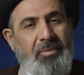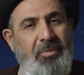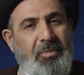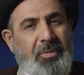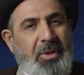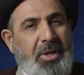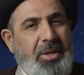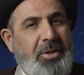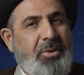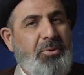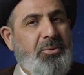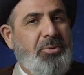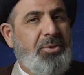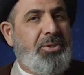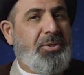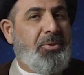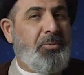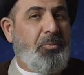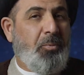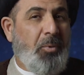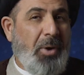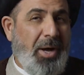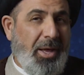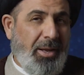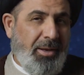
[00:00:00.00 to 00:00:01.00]
they used
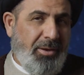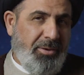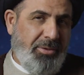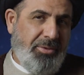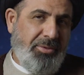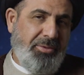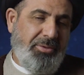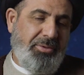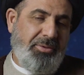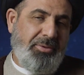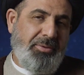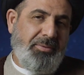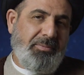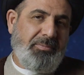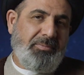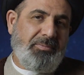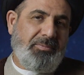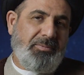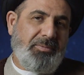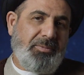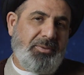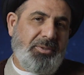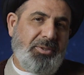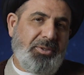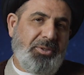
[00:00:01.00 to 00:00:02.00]
wealth
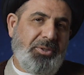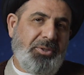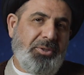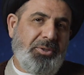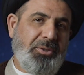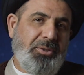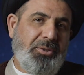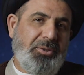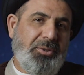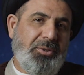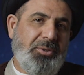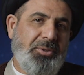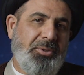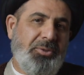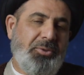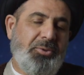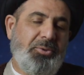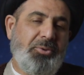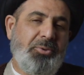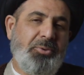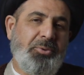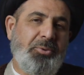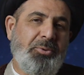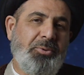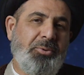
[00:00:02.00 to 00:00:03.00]

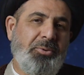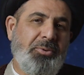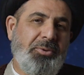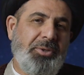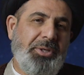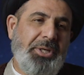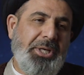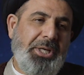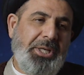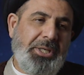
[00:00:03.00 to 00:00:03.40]
to